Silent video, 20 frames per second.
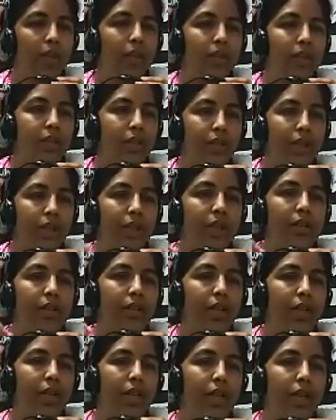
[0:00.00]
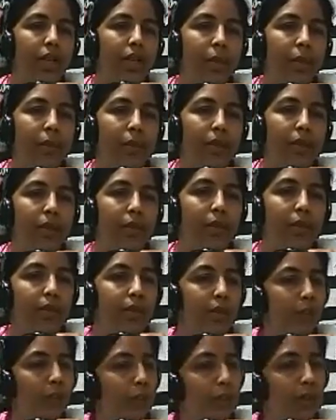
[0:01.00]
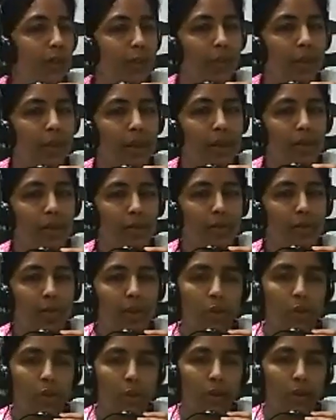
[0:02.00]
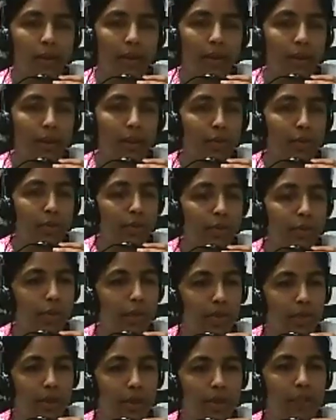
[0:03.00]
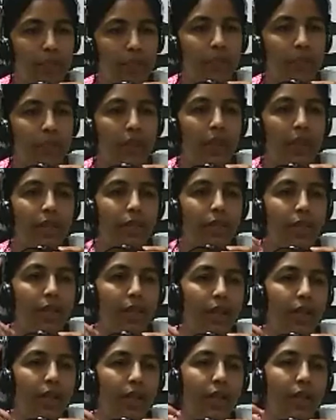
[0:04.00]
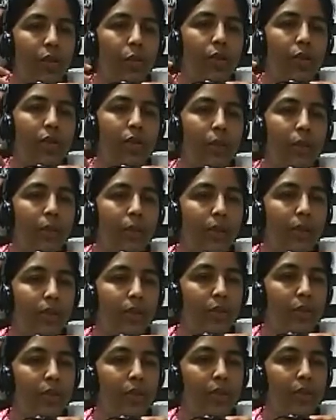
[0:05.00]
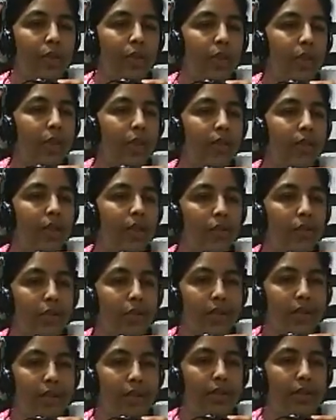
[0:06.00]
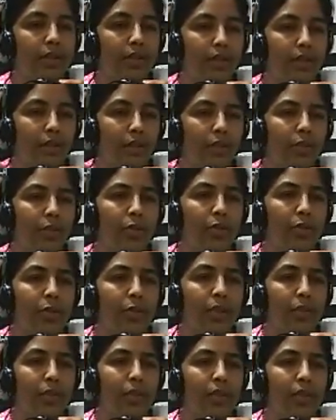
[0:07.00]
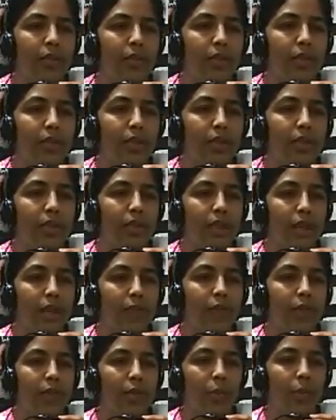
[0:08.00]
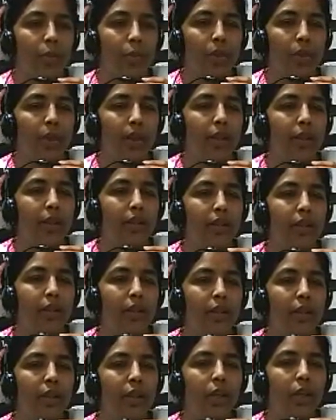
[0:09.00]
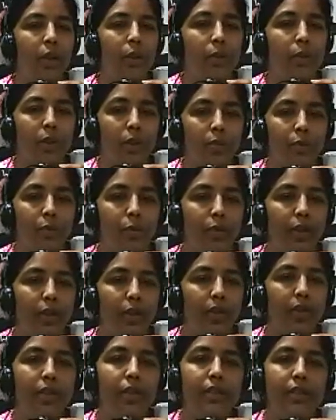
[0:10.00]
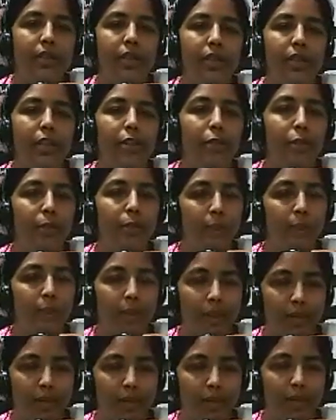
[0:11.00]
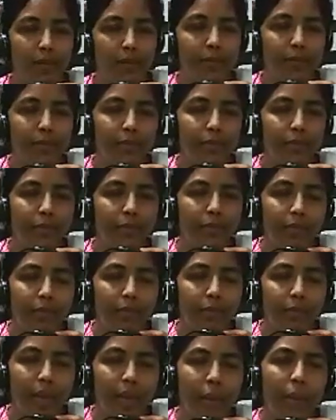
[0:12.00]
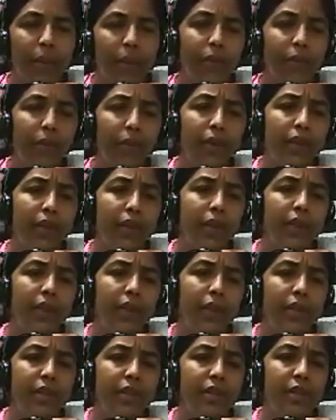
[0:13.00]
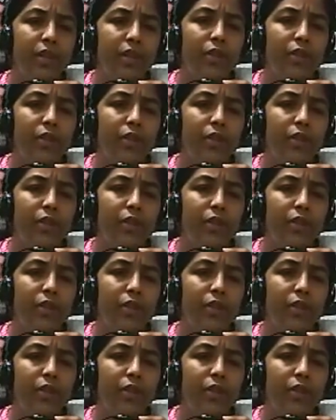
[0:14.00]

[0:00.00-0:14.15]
Secondary cambium is different part of the cortex from the ring. Secondary would comprise of tracheids and vessels, or the phloem seed cells have a obligate perforated seed plates. Medullary ray consists